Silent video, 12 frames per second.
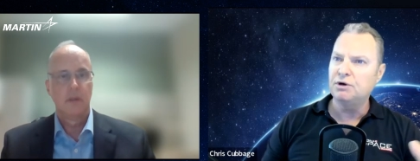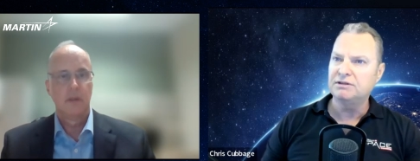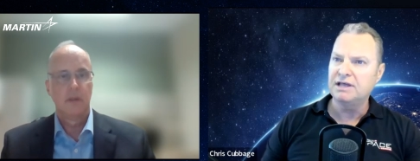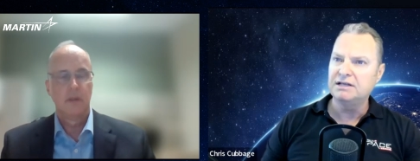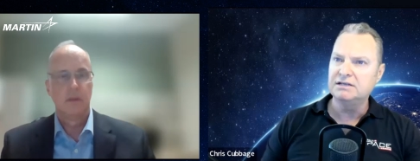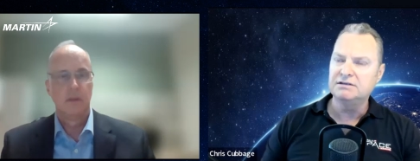
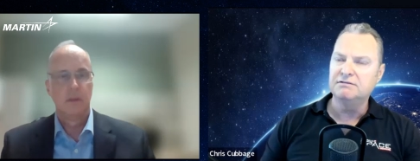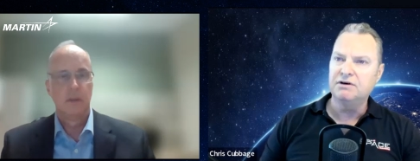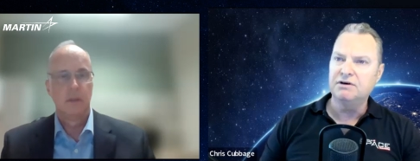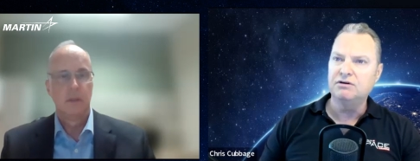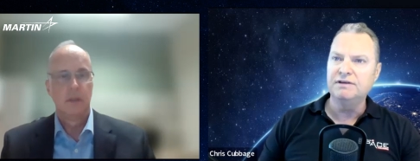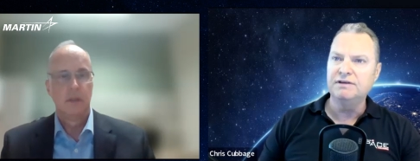Speaker 1: what that is
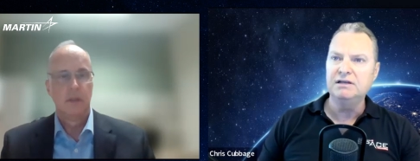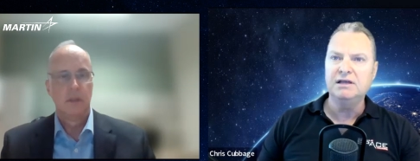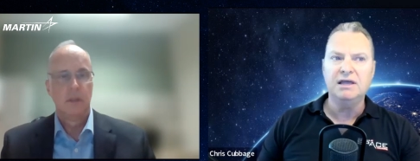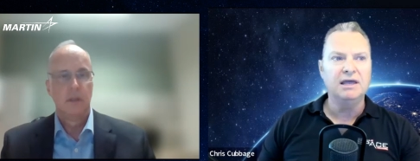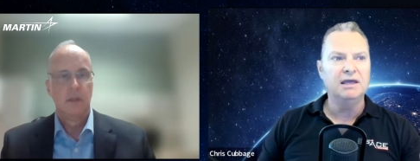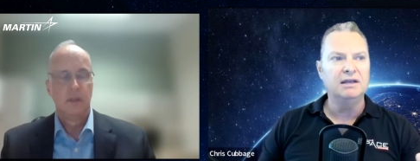
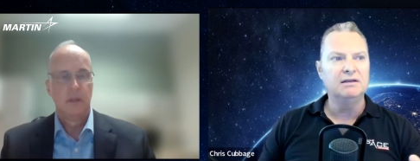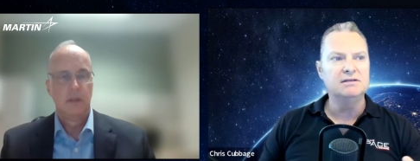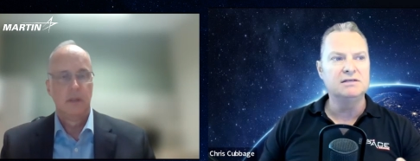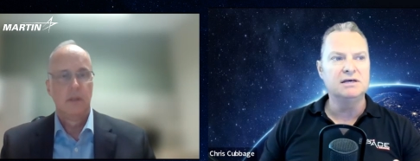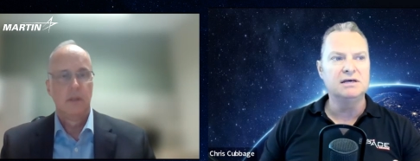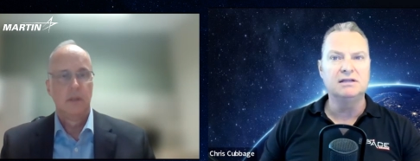involving
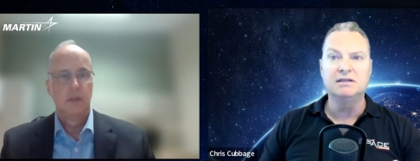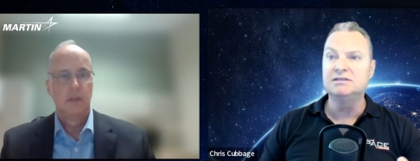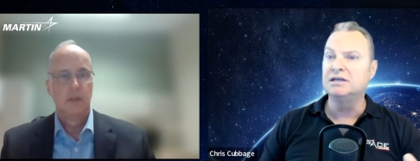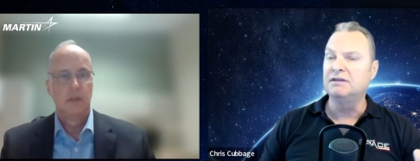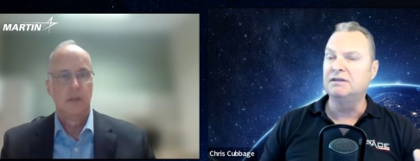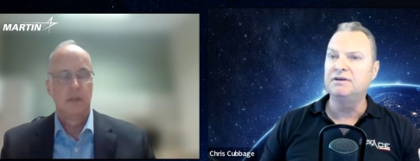and uh, the
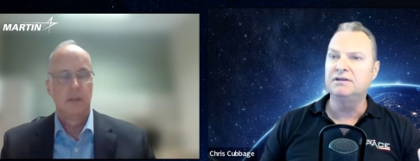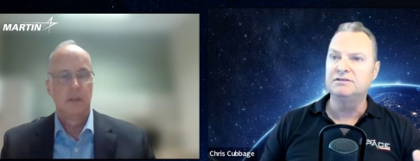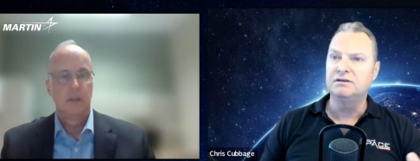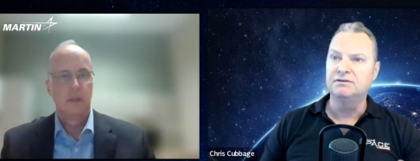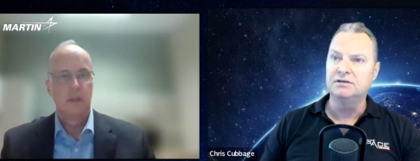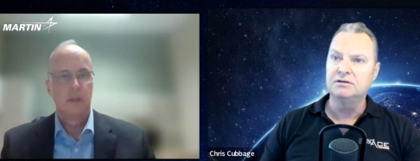
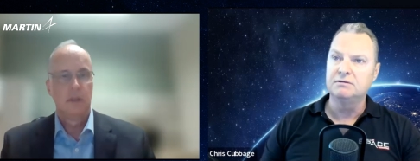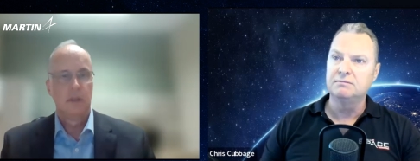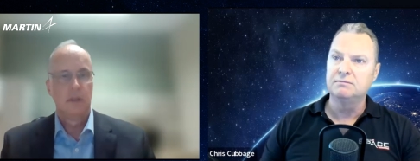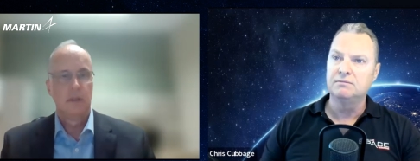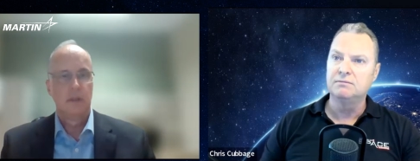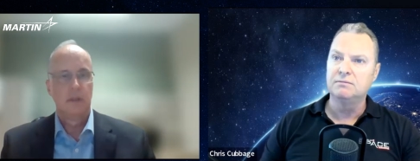significance of it.
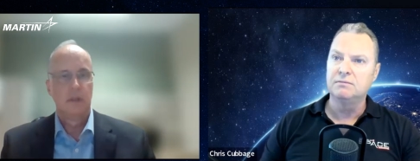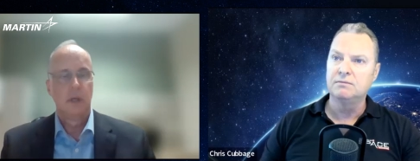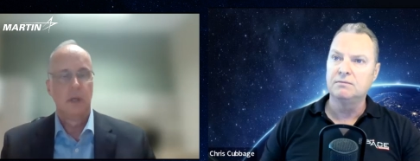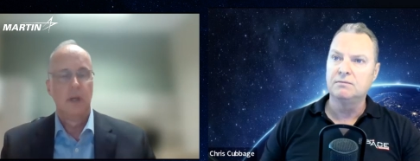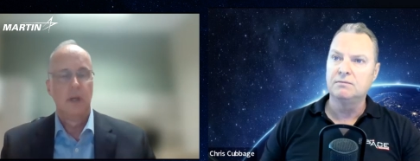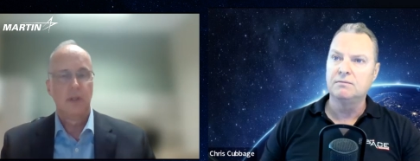
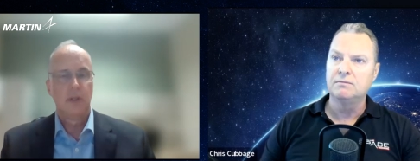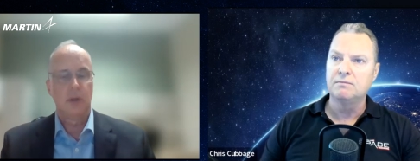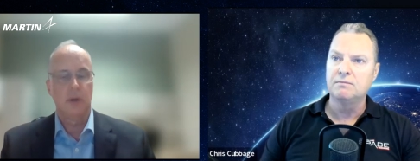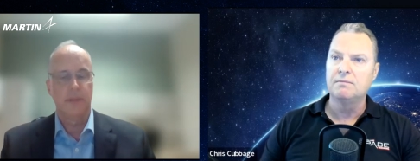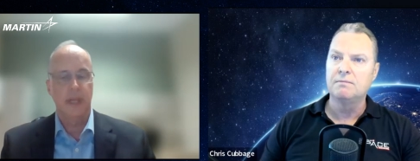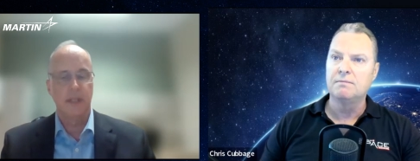
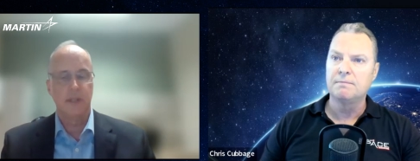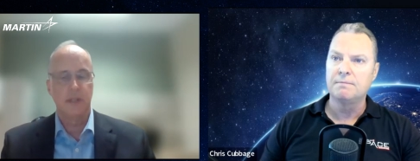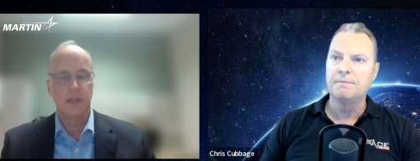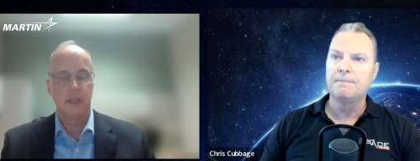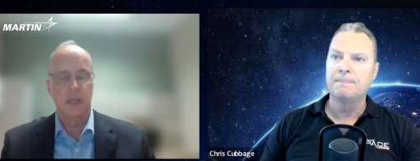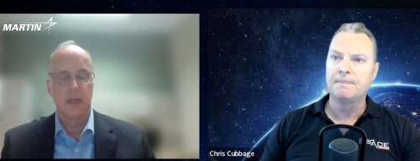Sure,
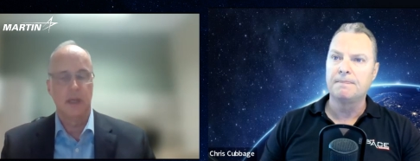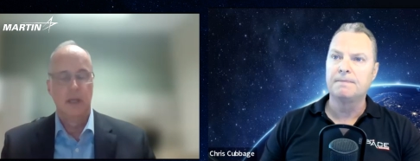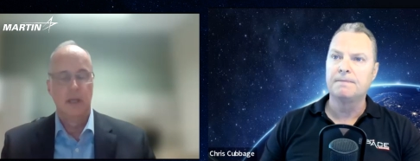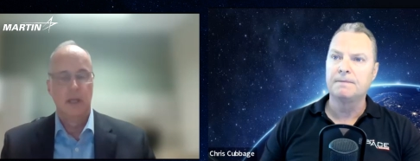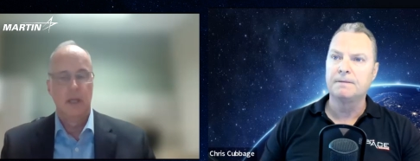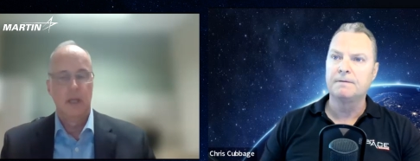thanks. It's a
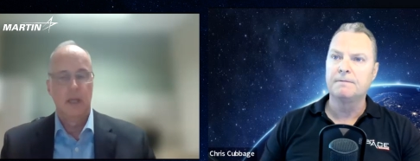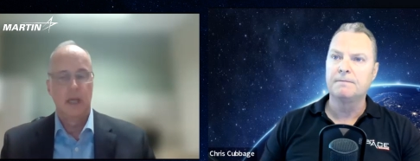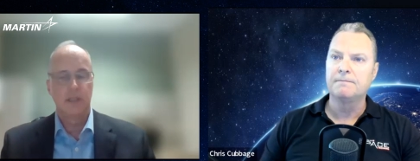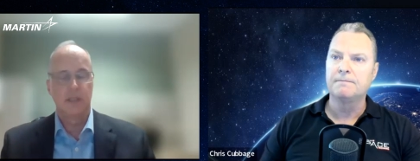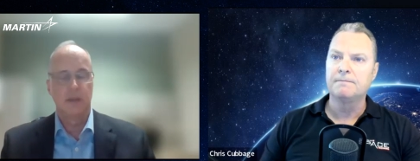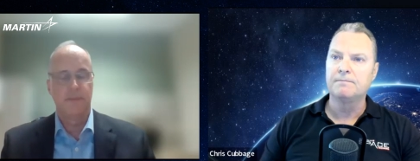
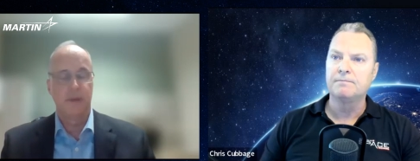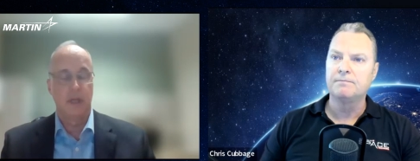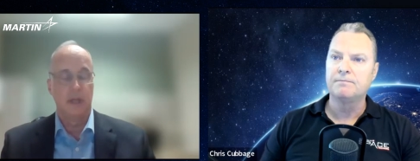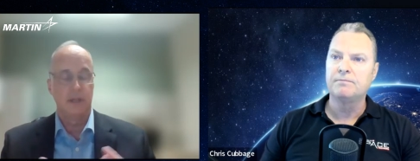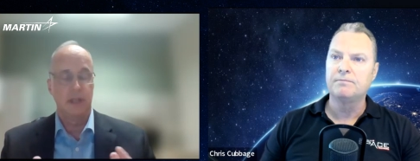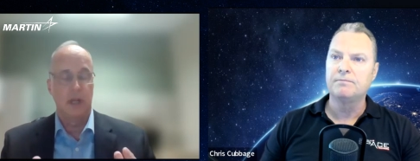
Speaker 2: it's a
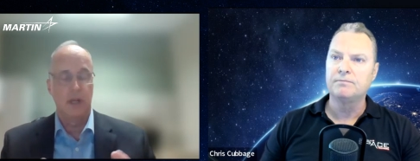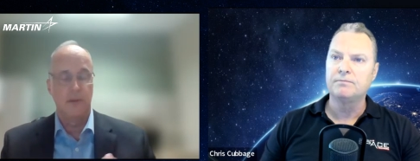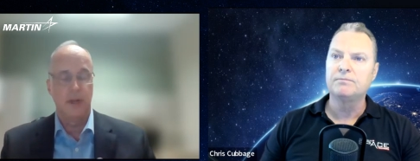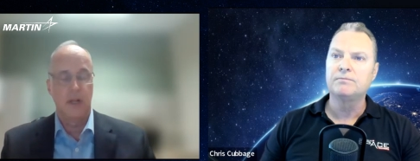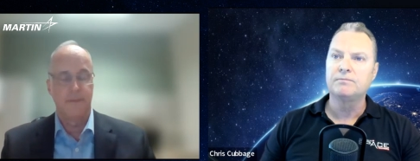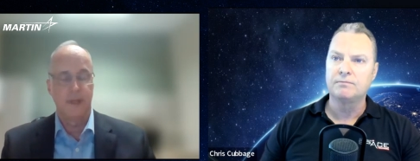
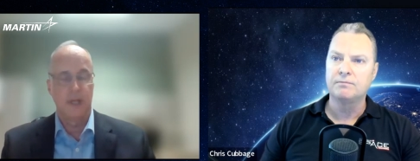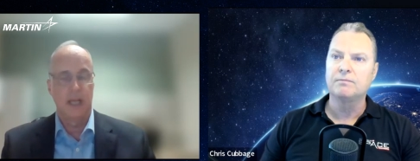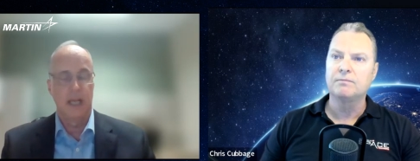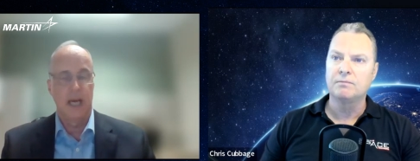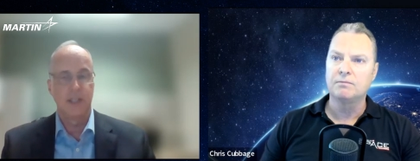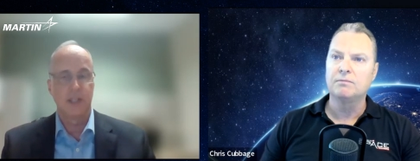
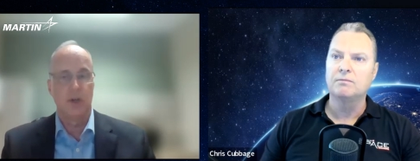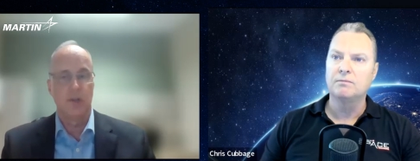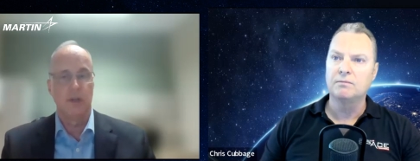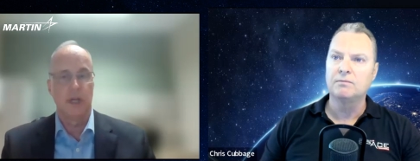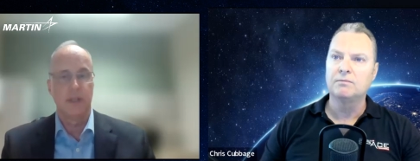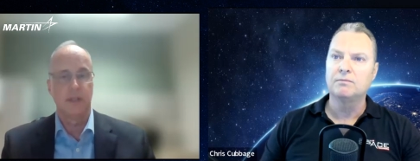fairly large
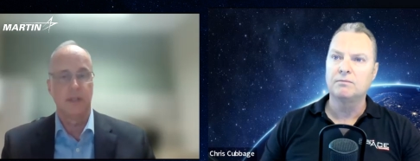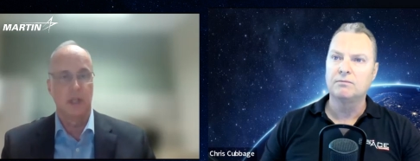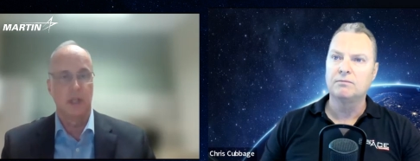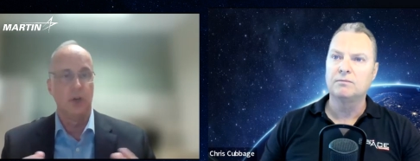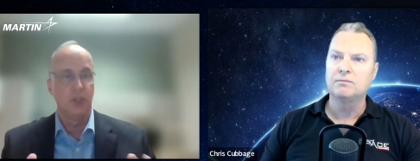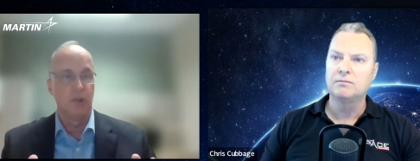contract.
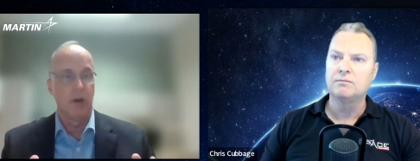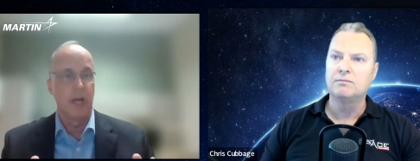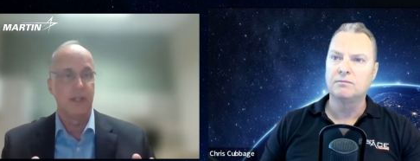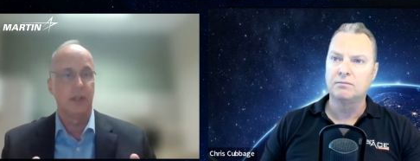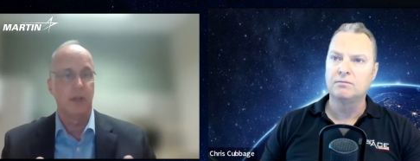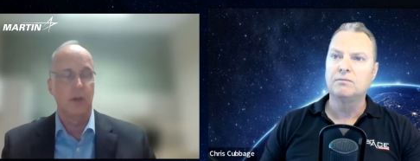It's a long
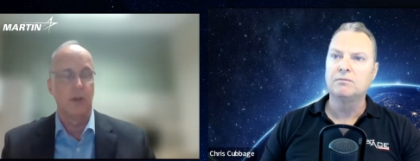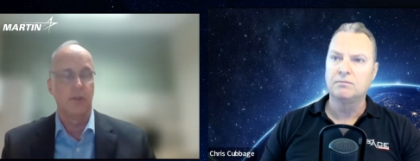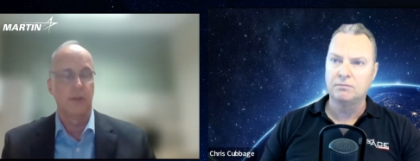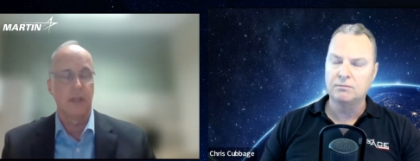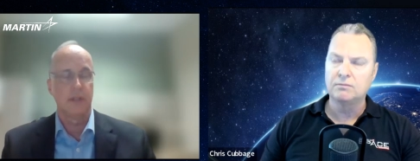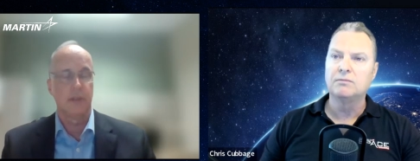duration
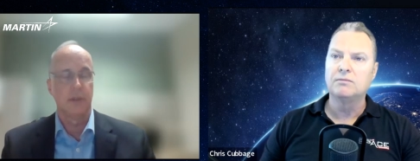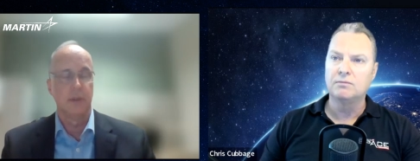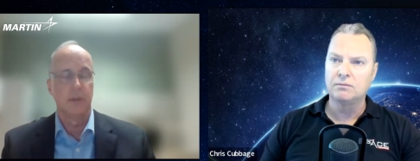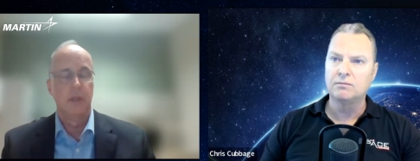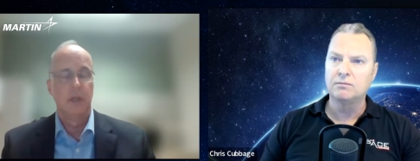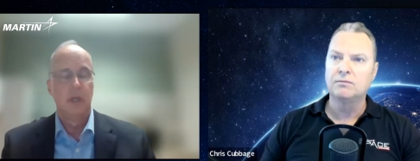contract
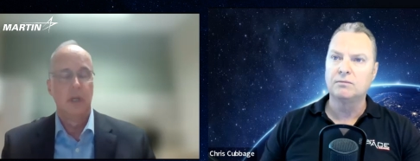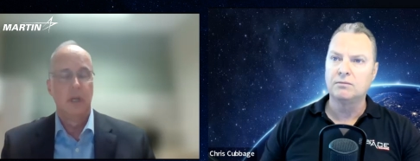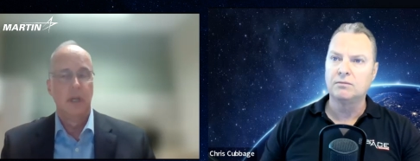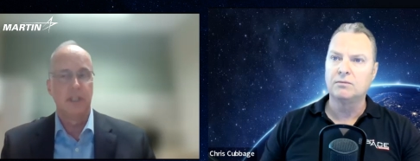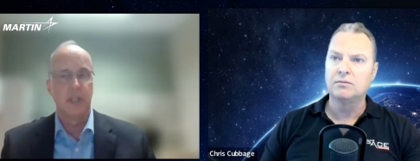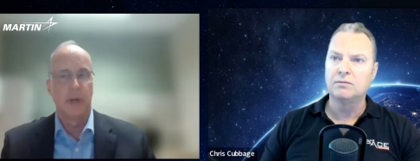too.
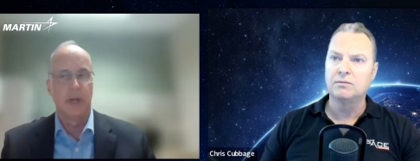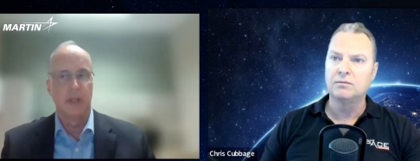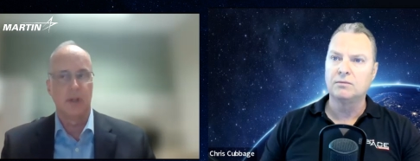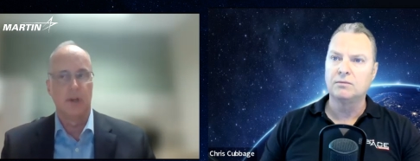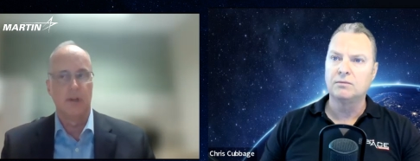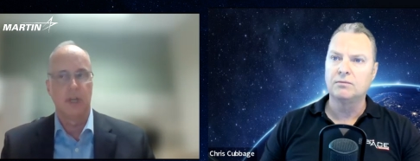So
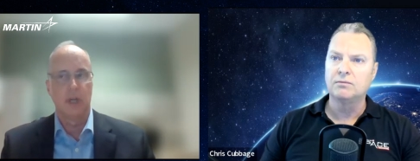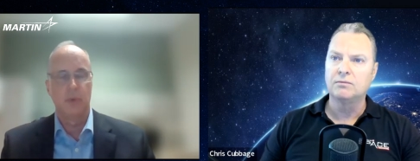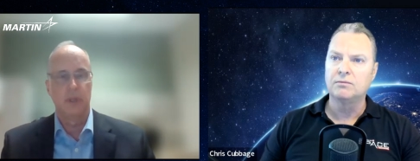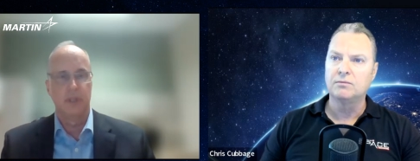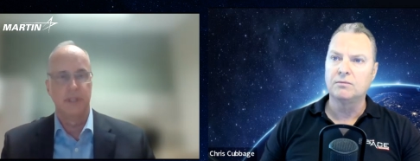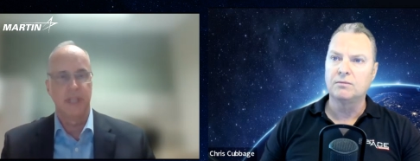under the contract, we'll